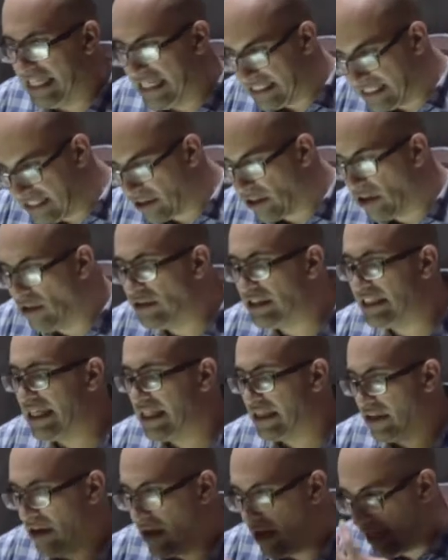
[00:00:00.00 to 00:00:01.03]
As a
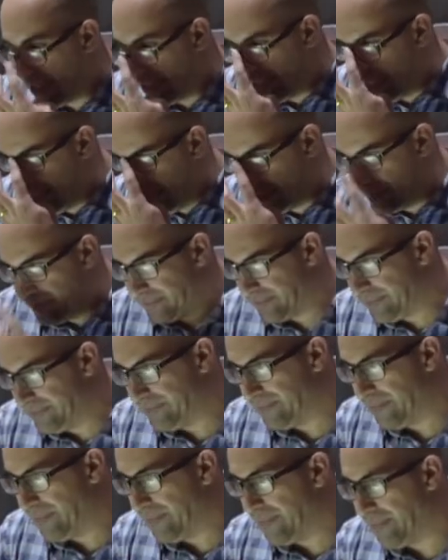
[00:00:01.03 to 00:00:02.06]
closing thought,
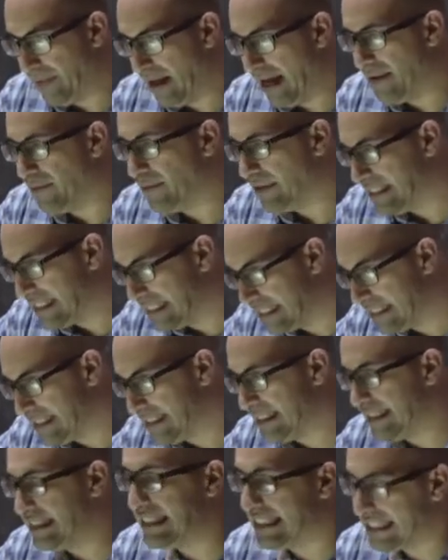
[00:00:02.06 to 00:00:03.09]
I would
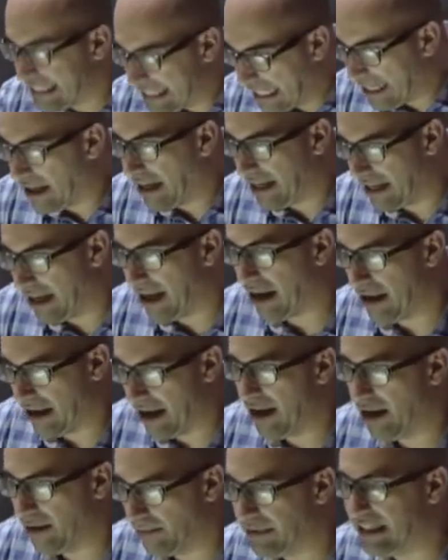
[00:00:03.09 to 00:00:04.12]
suggest, I
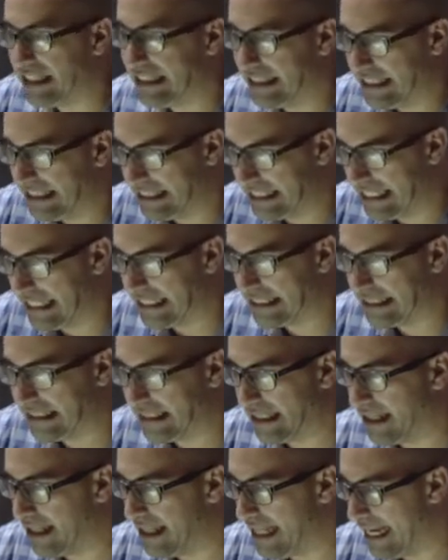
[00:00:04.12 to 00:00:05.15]
humbly
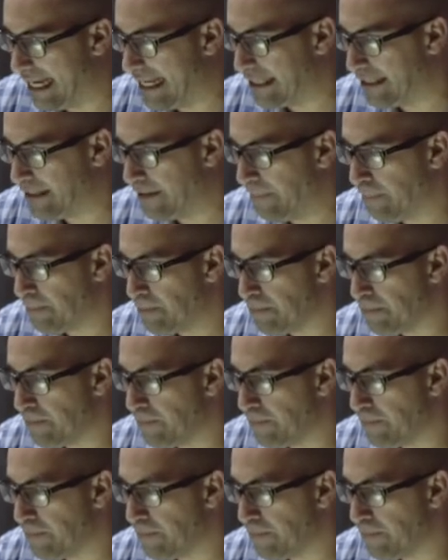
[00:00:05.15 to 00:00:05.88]
suggest, that